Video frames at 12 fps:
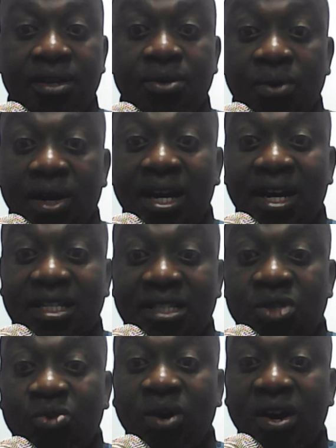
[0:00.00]
You realize
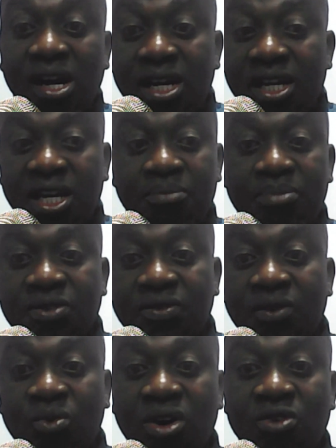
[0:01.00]
these were really keepers
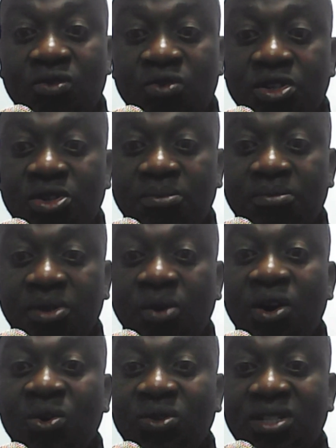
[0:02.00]
of the word of wisdom. They
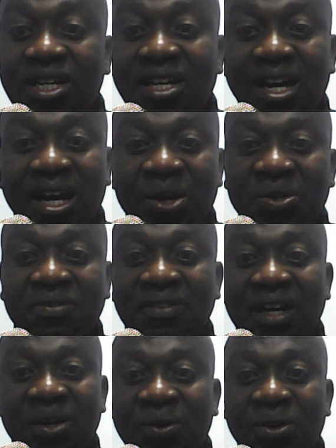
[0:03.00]
were not taking a lot of
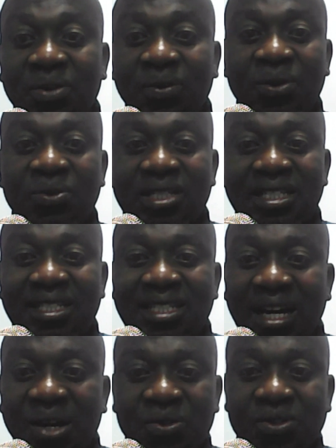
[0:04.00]
alcohol. They were not
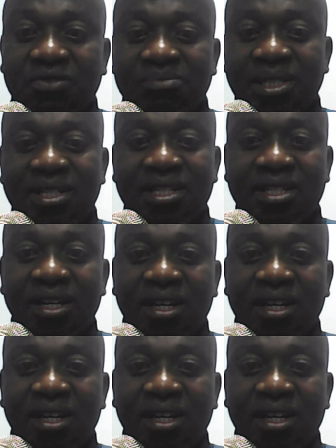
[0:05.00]
eating a lot of meat.